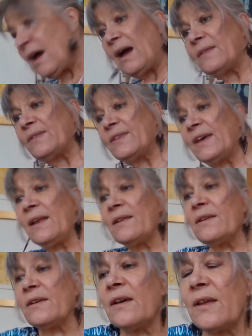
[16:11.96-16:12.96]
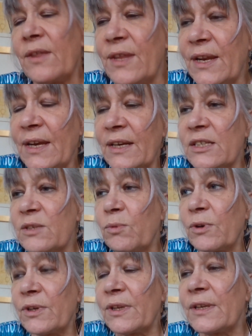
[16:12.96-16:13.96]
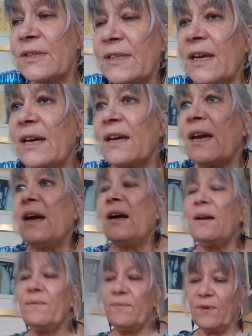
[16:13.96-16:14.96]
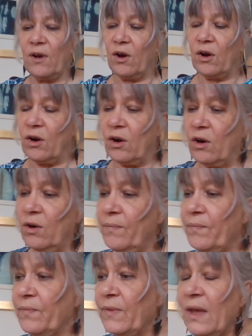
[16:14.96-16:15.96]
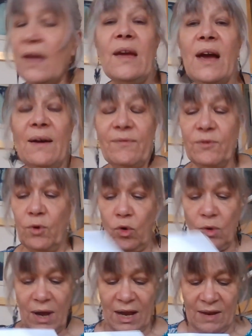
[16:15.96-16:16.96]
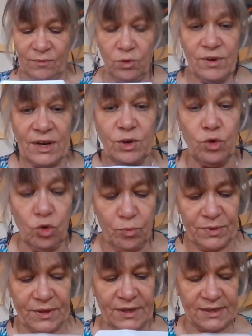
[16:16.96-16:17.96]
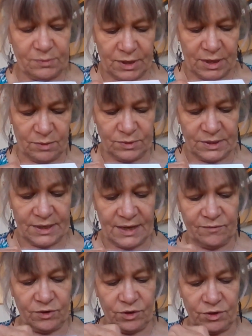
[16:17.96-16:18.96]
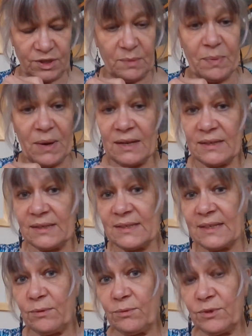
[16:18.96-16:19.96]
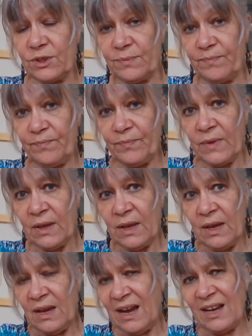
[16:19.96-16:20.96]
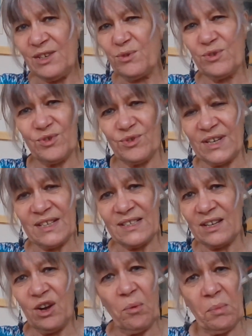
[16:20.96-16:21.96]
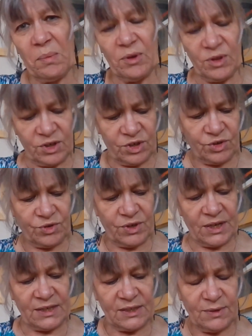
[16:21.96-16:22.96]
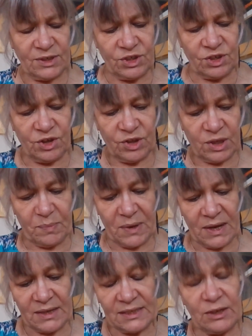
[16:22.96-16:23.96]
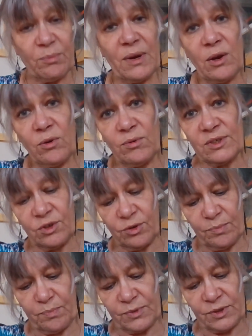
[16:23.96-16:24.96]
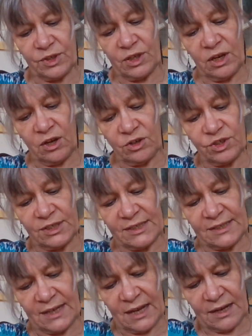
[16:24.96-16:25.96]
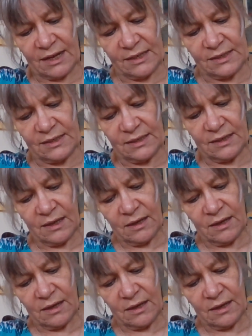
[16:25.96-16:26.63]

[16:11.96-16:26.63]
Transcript: And then the next ones that I have are, I've already opened this one out and I've cut the patterns out. I don't trace, I can't be bothered to trace, so I just cut the patterns out, but I always cut to the largest size.